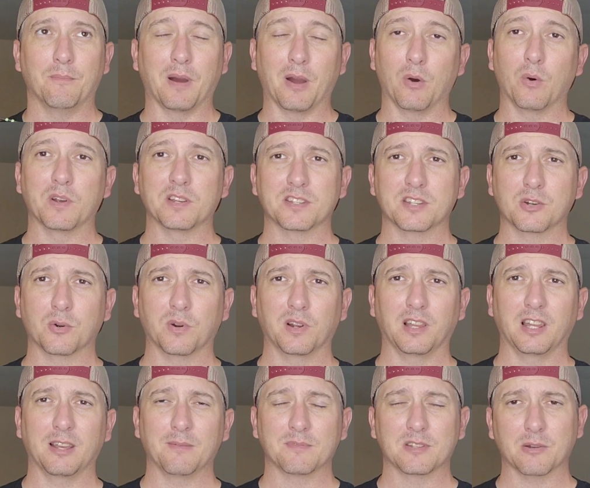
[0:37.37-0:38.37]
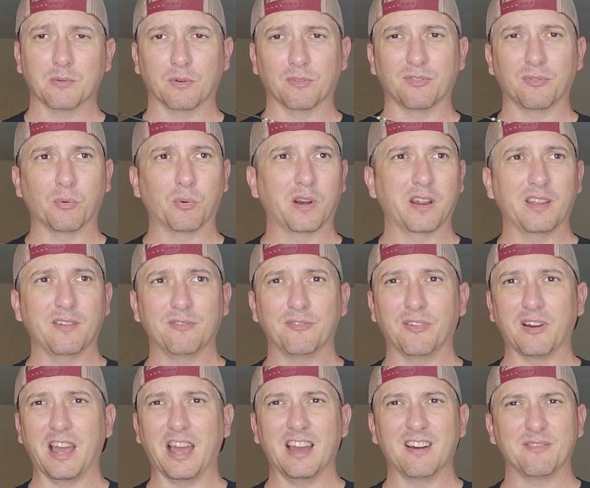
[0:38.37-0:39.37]
Hoyt Satori limbs. They were
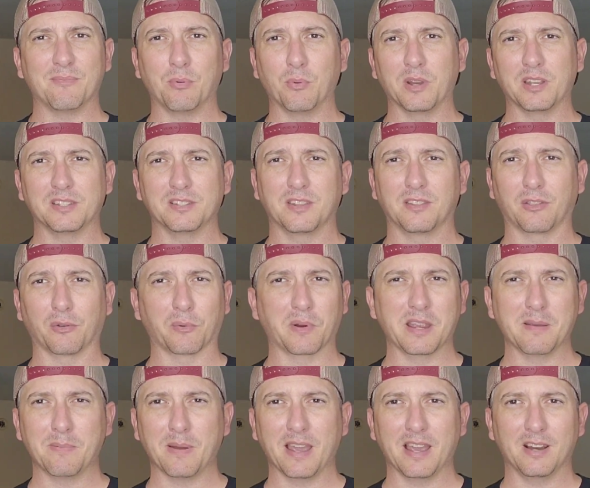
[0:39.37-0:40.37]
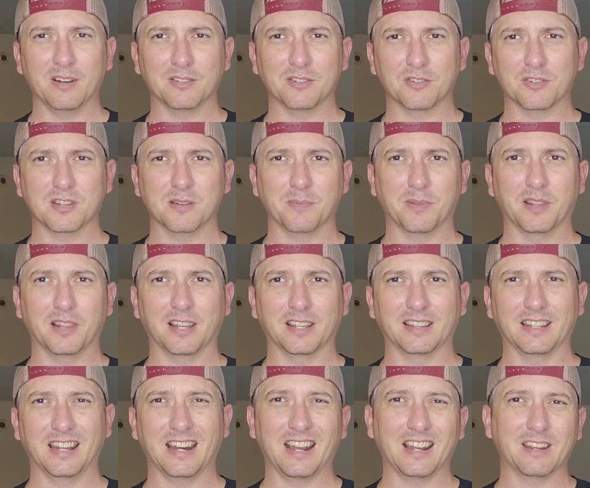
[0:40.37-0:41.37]
45.3 pounds or something
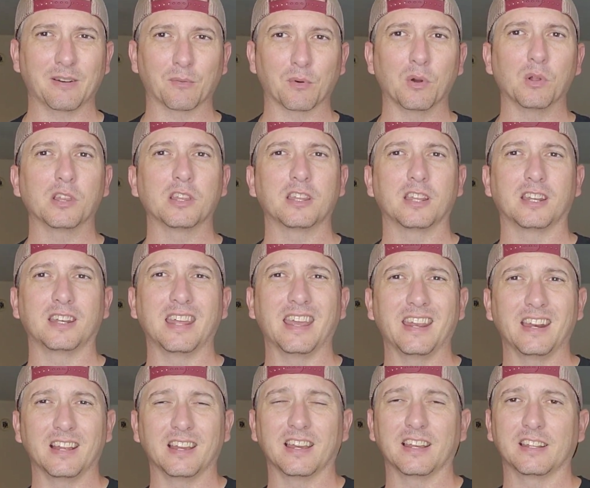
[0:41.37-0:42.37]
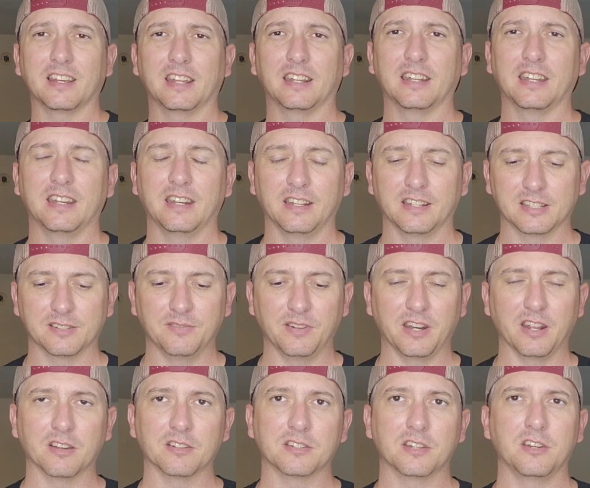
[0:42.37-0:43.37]
like that. I can roll in the data at the end of this
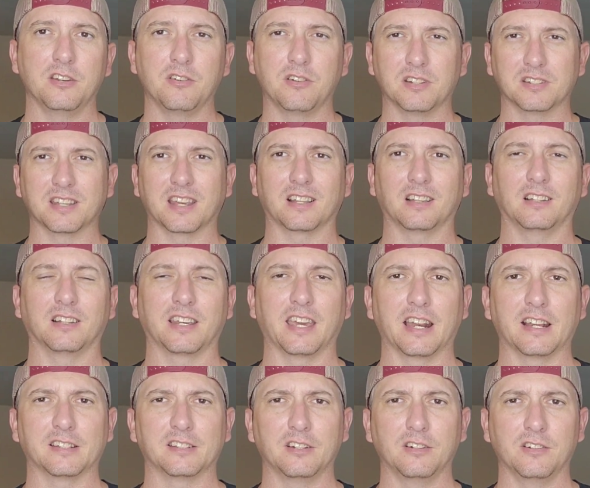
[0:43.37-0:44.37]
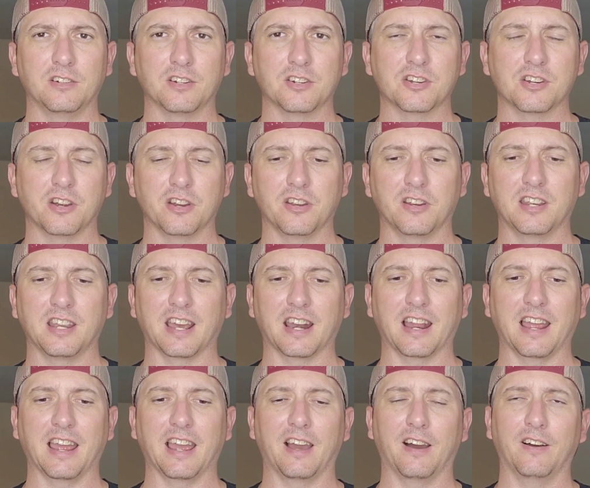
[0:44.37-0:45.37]
video so you can take a look at it too, just show you
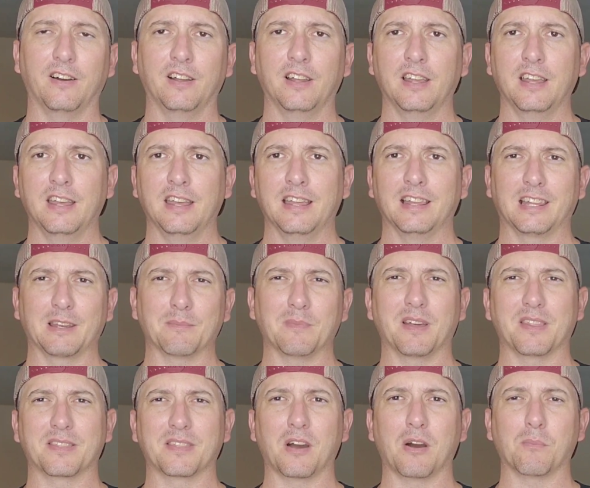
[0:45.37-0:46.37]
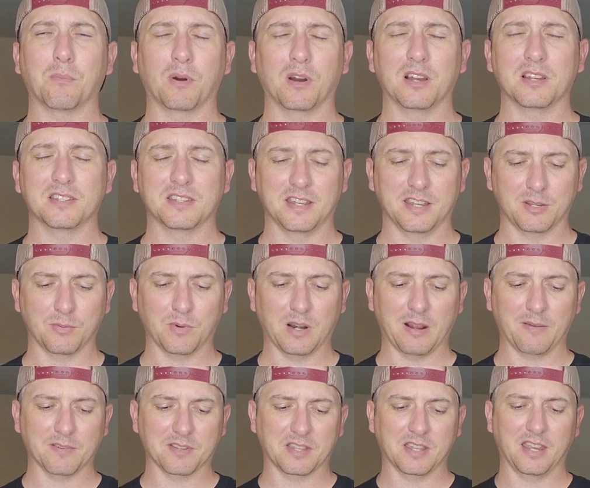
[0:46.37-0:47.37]
kind of how, like, my thought process,
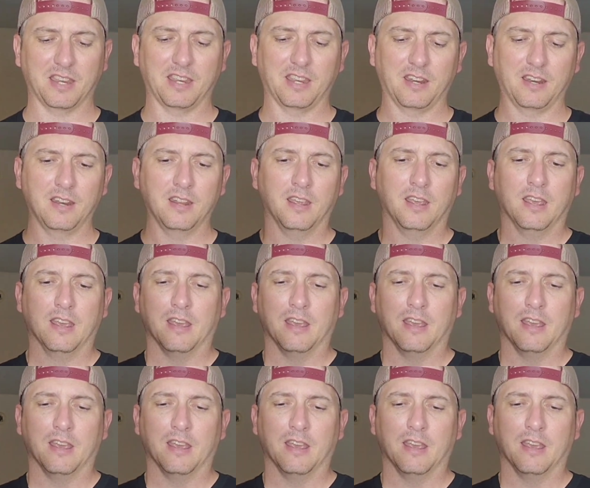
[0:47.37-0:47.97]
what I was thinking.